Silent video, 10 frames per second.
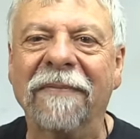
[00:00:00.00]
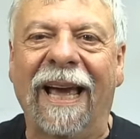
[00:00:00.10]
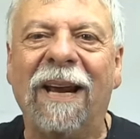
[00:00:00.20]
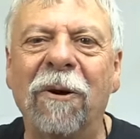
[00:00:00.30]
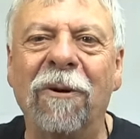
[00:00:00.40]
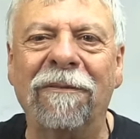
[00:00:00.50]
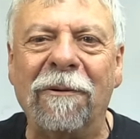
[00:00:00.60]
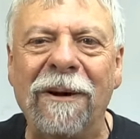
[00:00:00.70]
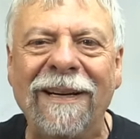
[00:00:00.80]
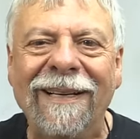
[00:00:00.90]
Hello
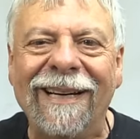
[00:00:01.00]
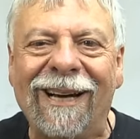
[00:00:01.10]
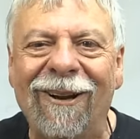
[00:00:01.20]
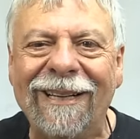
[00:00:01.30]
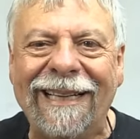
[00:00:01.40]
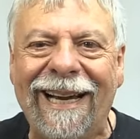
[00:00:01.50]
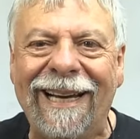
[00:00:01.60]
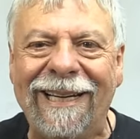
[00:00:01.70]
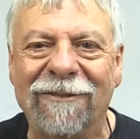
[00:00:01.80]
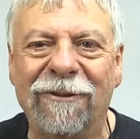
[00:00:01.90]
everyone, Colin
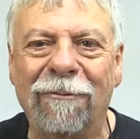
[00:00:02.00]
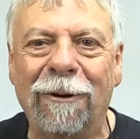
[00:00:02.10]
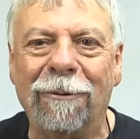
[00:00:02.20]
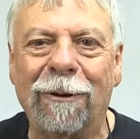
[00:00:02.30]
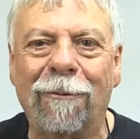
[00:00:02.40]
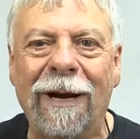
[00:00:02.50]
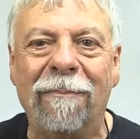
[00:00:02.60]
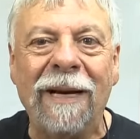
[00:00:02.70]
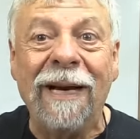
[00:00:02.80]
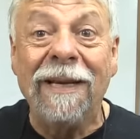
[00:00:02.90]
Knecht here for Woodwork
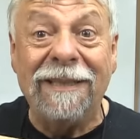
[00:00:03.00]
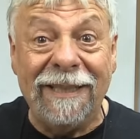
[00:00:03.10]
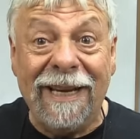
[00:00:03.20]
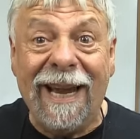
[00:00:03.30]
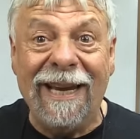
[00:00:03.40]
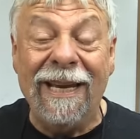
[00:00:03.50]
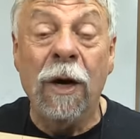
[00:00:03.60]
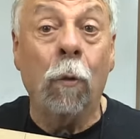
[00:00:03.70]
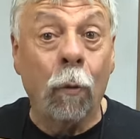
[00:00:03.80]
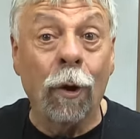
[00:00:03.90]
Web. Today
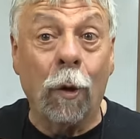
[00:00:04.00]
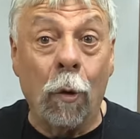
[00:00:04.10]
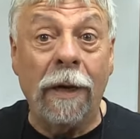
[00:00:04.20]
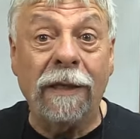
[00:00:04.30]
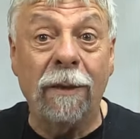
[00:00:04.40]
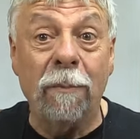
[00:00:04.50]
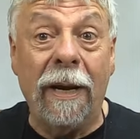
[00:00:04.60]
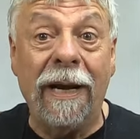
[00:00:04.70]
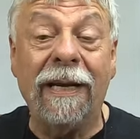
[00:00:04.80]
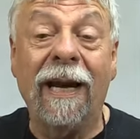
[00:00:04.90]
we're going to
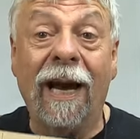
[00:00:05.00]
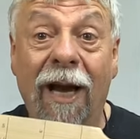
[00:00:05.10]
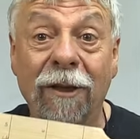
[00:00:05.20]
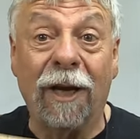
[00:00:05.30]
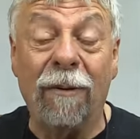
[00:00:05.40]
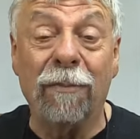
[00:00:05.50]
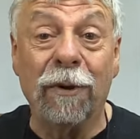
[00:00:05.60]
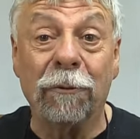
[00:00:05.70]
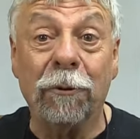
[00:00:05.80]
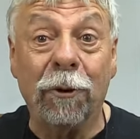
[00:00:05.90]
make a
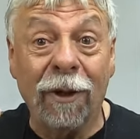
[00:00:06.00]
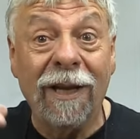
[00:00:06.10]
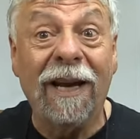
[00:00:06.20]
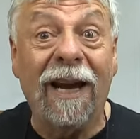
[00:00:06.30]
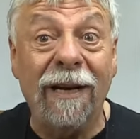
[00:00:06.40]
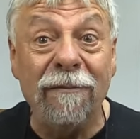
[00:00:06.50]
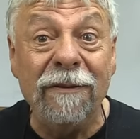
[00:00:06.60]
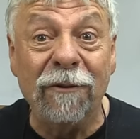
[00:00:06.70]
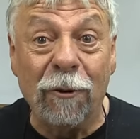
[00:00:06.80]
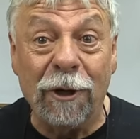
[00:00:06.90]
lumber rule and I'm
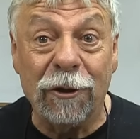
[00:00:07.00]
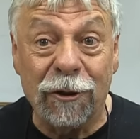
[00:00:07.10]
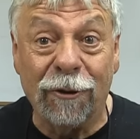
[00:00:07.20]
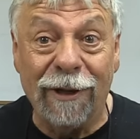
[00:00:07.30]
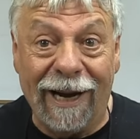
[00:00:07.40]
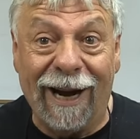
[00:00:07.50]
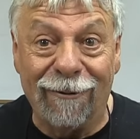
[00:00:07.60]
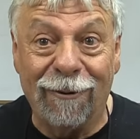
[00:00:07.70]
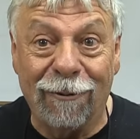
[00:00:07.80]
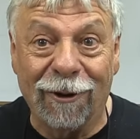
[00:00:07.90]
even going to show you
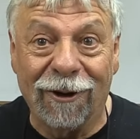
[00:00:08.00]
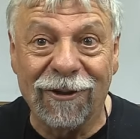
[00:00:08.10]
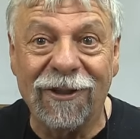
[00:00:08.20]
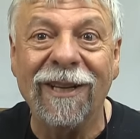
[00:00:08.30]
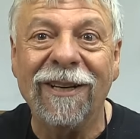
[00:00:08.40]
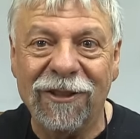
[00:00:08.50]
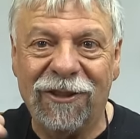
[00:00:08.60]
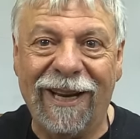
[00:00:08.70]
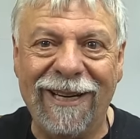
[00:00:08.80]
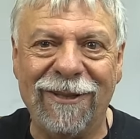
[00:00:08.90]
how it works.
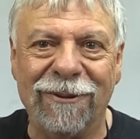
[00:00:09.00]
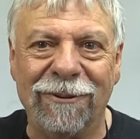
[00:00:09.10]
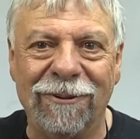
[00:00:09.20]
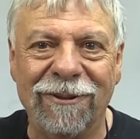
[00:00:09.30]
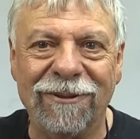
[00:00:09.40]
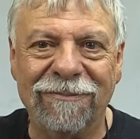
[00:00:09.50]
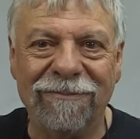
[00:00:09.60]
Stay tuned.